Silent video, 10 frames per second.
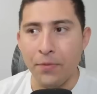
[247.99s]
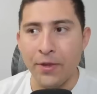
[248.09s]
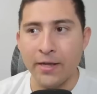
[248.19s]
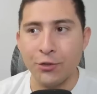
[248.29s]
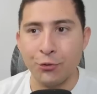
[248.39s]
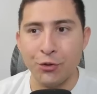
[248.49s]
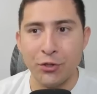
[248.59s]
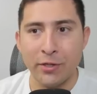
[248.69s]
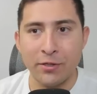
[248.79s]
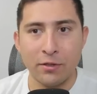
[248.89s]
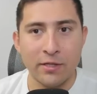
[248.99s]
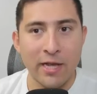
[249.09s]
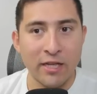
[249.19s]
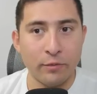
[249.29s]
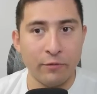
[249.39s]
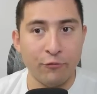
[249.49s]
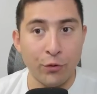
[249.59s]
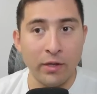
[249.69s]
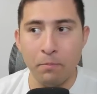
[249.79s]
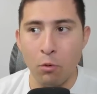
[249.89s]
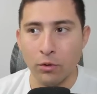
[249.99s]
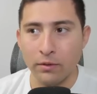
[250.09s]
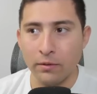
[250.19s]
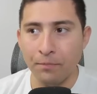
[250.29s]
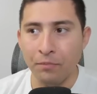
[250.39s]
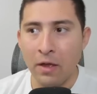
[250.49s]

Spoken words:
this resistance has been really important